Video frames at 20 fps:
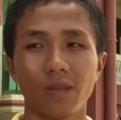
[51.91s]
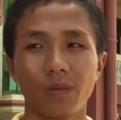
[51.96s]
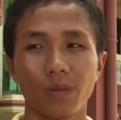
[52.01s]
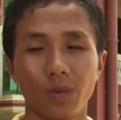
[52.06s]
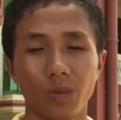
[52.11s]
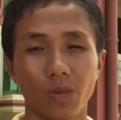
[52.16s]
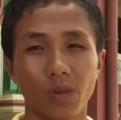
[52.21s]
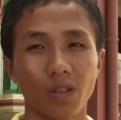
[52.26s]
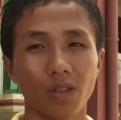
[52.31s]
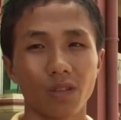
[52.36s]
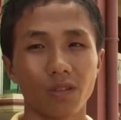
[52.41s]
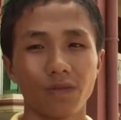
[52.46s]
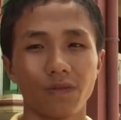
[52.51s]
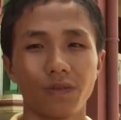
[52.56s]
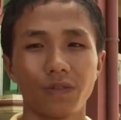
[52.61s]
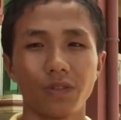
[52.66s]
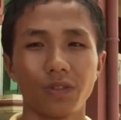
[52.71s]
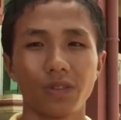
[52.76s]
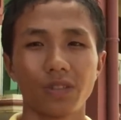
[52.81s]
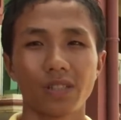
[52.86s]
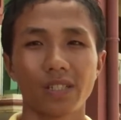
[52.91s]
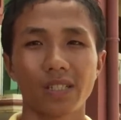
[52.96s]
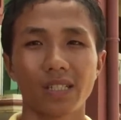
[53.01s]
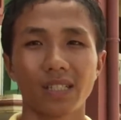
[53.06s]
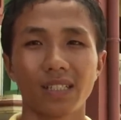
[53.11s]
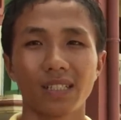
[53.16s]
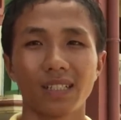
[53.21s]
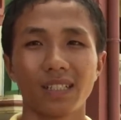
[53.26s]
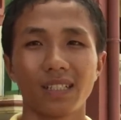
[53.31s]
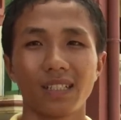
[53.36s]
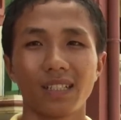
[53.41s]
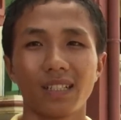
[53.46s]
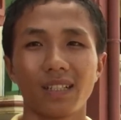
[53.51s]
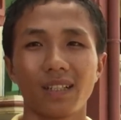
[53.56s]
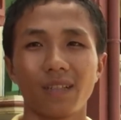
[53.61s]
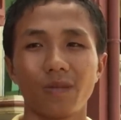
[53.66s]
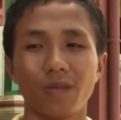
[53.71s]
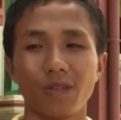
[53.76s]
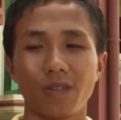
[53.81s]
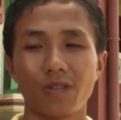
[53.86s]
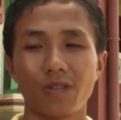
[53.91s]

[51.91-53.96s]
We walk on foot, we